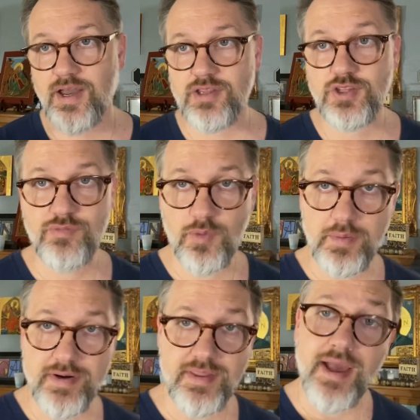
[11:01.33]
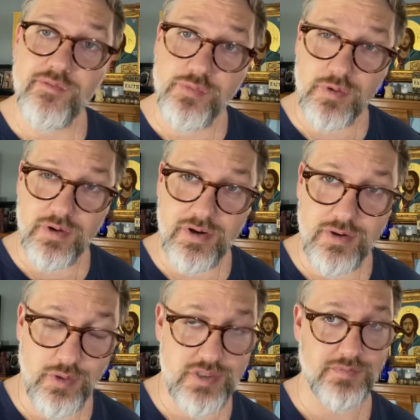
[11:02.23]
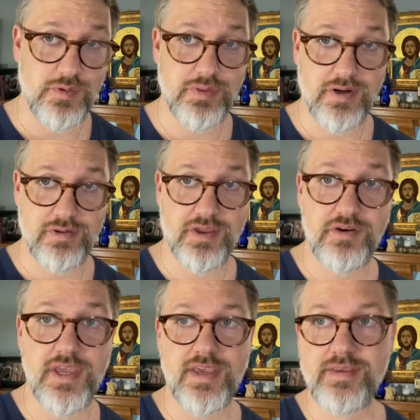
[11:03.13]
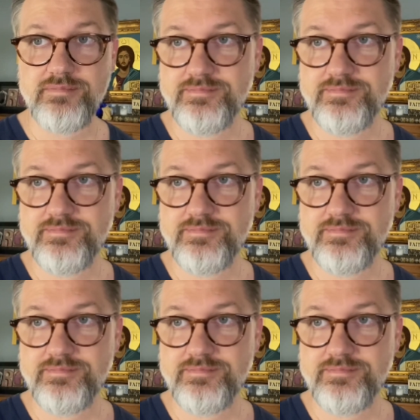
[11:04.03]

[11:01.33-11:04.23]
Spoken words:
look forward to that for those of you that are learning Greek.